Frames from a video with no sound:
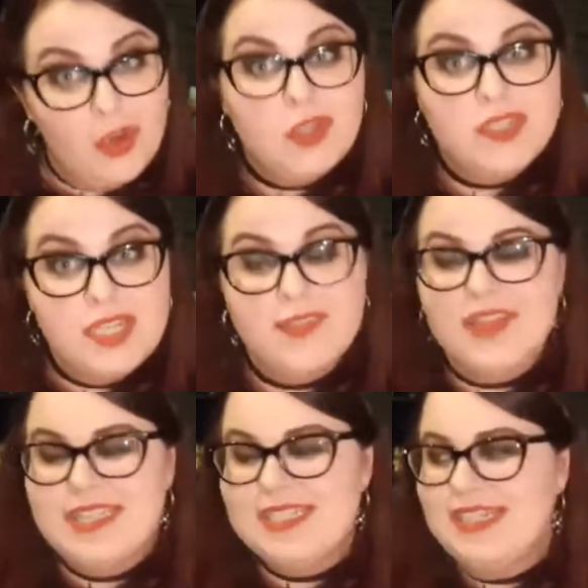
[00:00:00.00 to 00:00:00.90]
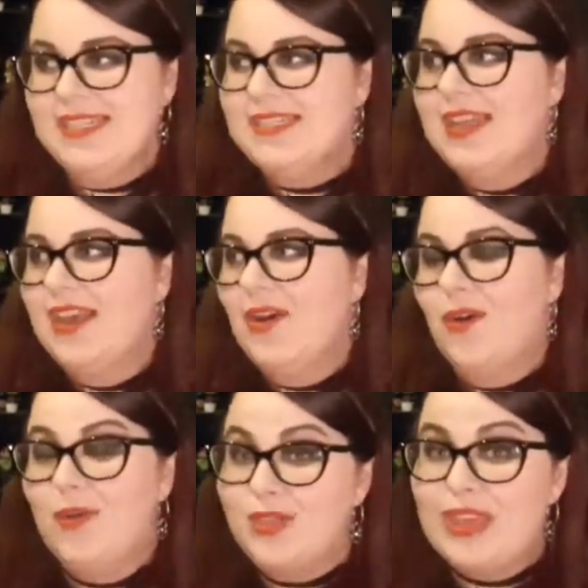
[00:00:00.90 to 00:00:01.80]
could have ended
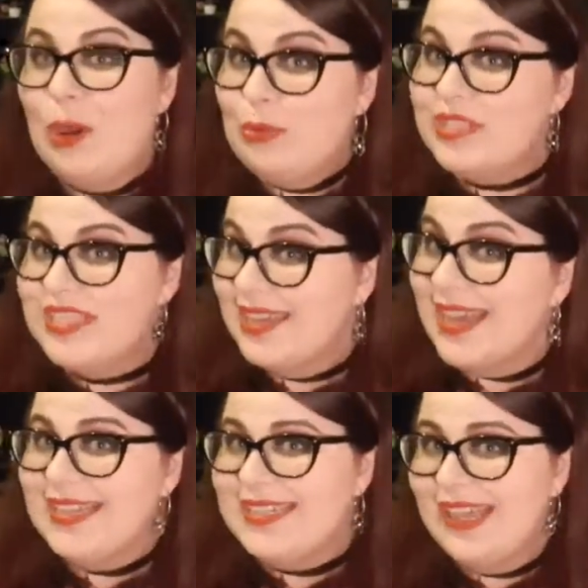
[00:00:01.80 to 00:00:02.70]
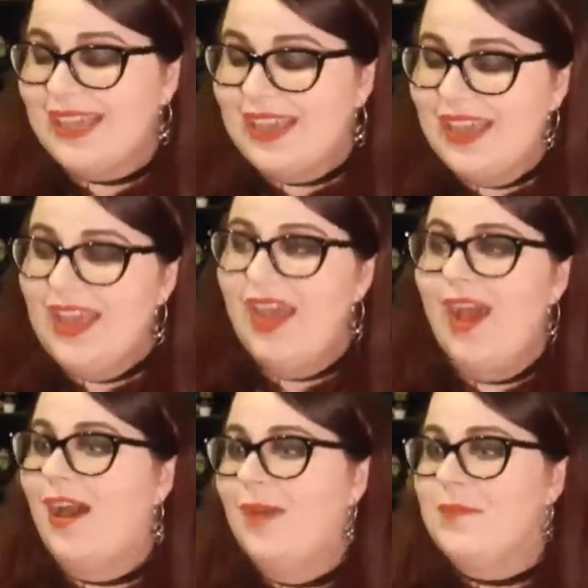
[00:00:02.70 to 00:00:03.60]
or the alternate ending,
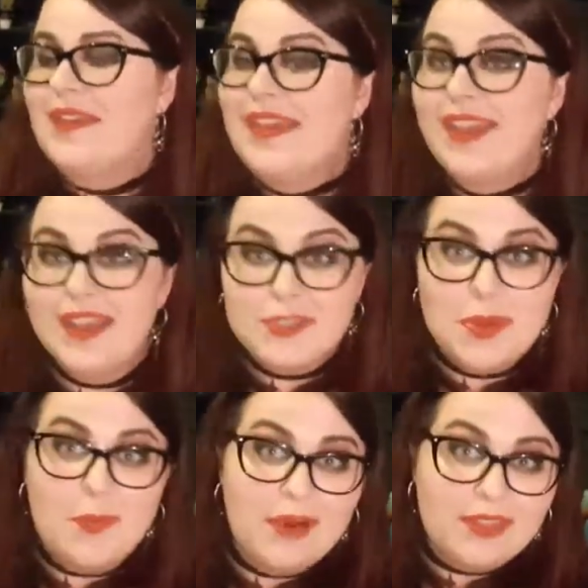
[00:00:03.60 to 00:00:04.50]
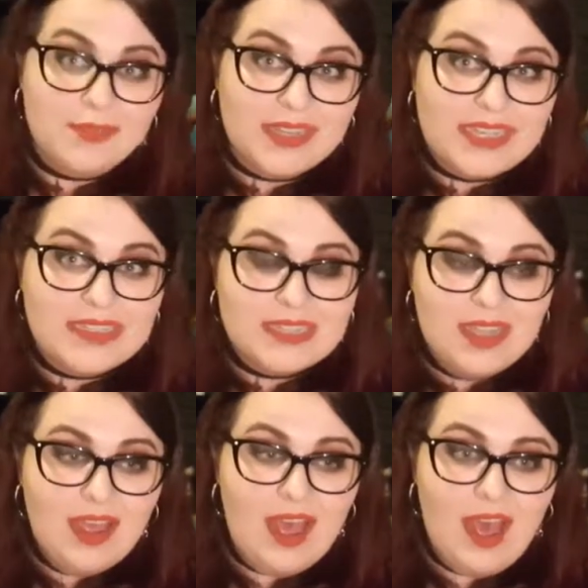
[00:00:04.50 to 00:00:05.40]
it's well worth a read.
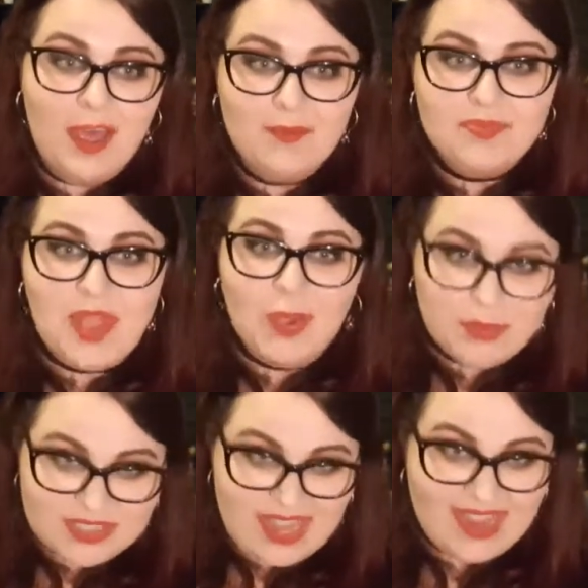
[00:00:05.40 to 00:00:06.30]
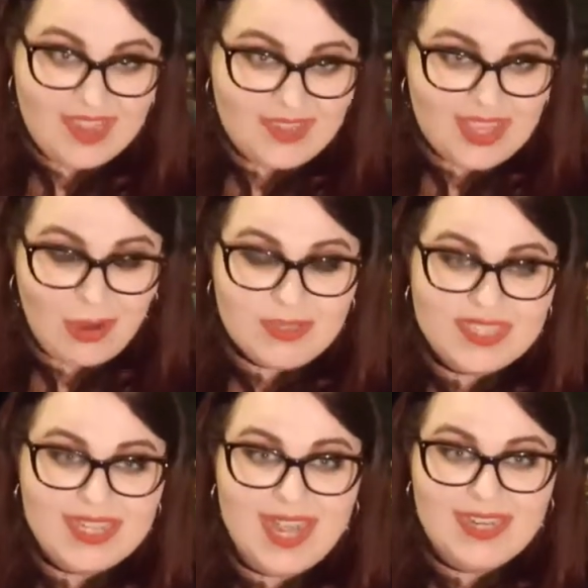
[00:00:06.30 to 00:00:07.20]
I will say the
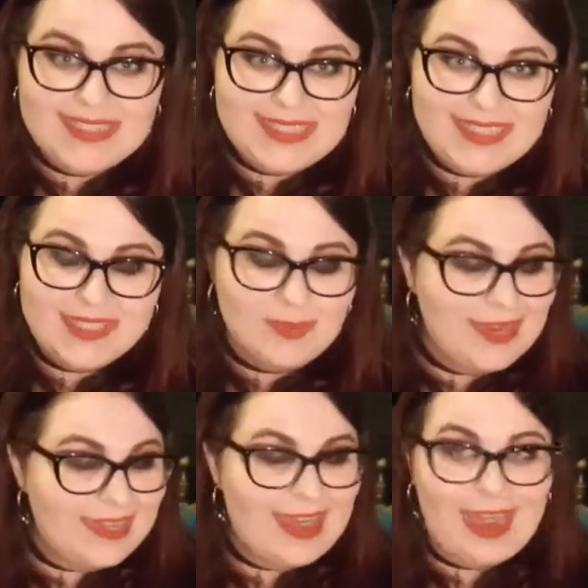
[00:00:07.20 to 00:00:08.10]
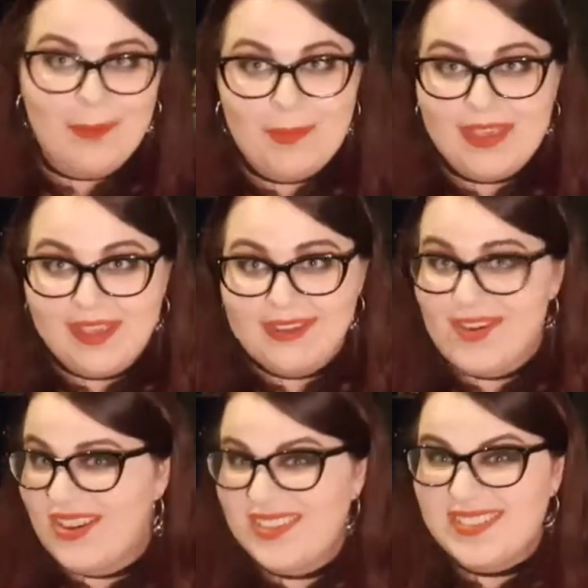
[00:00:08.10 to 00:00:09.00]
alternate ending is really happy and
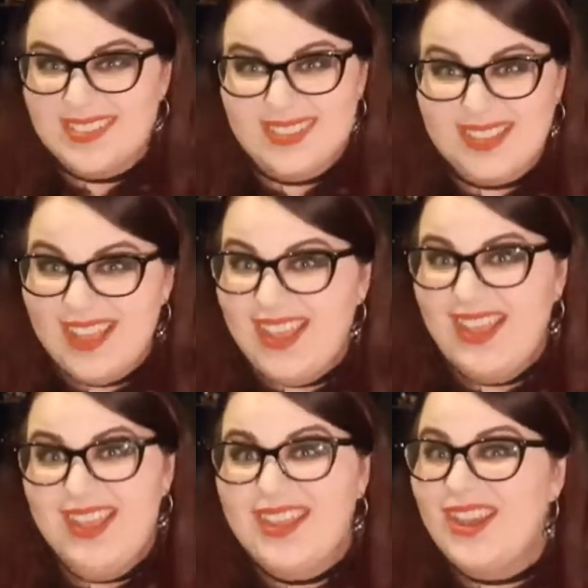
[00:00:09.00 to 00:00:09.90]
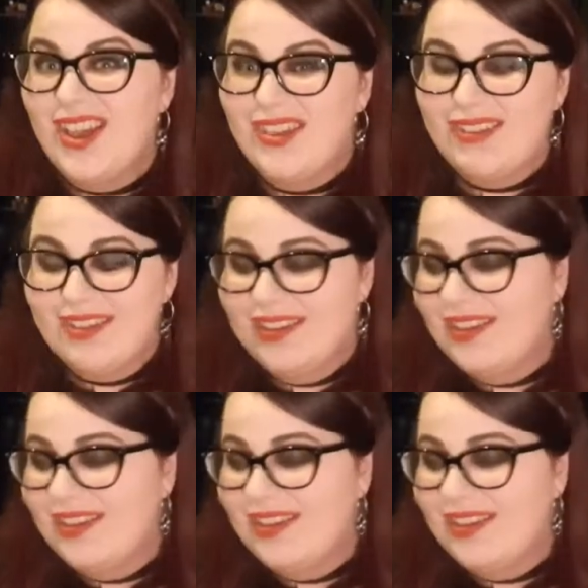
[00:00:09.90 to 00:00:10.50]
nice and, you know,